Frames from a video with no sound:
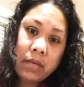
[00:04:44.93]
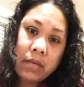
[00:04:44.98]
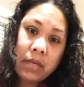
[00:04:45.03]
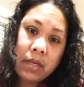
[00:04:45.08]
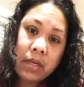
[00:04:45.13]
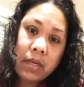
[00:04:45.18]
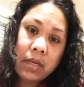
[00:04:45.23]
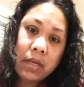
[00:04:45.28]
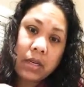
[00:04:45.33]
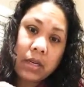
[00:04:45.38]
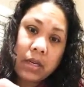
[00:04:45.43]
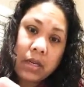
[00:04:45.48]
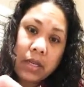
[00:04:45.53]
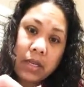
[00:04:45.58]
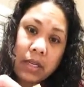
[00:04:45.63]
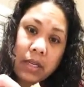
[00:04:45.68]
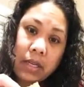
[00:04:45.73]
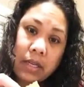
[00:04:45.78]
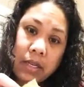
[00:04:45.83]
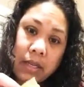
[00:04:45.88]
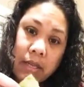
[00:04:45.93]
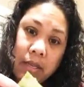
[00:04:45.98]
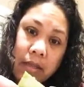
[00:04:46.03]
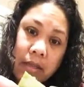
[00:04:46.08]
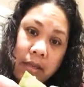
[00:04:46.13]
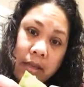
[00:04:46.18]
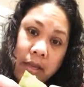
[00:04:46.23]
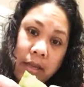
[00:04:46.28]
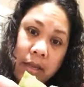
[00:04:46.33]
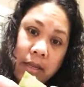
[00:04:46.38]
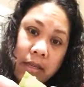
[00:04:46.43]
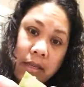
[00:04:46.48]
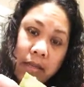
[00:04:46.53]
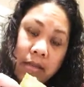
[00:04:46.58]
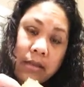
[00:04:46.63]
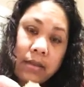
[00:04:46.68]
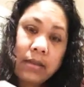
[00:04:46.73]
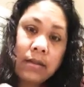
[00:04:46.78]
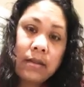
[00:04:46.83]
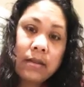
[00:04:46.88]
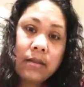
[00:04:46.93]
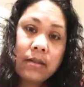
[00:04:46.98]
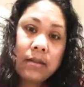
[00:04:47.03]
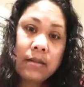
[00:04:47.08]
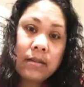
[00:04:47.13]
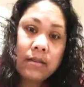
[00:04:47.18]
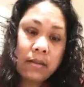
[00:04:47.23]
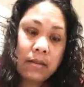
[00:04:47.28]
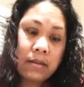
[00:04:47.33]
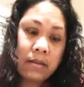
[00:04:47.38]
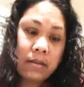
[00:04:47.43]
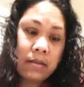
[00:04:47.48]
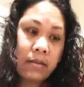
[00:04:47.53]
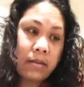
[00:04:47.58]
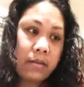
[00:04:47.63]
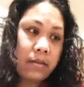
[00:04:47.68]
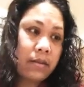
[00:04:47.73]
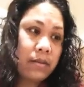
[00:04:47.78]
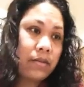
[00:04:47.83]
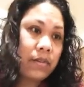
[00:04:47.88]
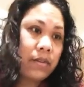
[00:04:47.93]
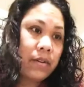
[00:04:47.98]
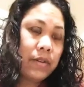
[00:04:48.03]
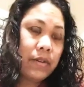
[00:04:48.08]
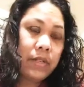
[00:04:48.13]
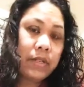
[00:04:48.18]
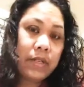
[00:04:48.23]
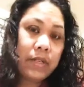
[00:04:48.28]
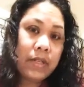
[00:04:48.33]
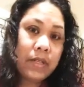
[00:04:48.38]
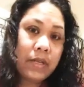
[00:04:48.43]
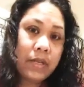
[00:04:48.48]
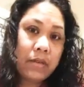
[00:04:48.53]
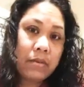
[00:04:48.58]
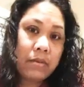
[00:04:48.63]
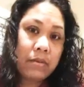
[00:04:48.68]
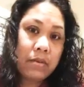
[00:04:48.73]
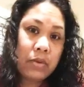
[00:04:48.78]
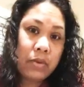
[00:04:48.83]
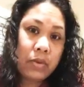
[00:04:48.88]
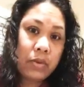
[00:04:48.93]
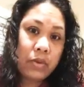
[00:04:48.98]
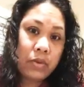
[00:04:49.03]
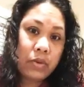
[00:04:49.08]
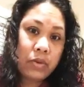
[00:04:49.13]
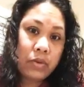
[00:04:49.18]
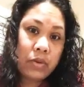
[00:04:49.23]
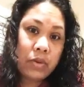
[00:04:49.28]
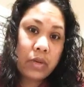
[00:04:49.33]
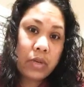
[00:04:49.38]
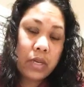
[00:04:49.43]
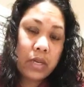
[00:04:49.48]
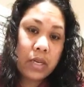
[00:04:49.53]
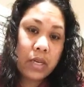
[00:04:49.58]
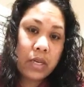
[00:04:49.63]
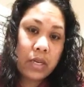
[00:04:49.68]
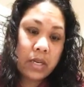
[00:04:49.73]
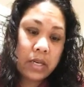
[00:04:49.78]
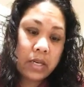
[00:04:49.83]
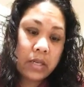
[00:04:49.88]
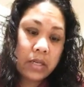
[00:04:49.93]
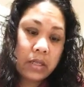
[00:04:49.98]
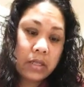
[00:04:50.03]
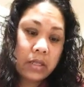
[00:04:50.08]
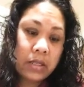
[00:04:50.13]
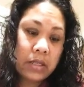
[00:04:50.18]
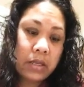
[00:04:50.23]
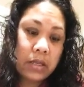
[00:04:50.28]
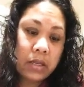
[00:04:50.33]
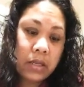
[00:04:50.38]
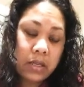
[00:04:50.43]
I cut it like that. So the first thing I would do is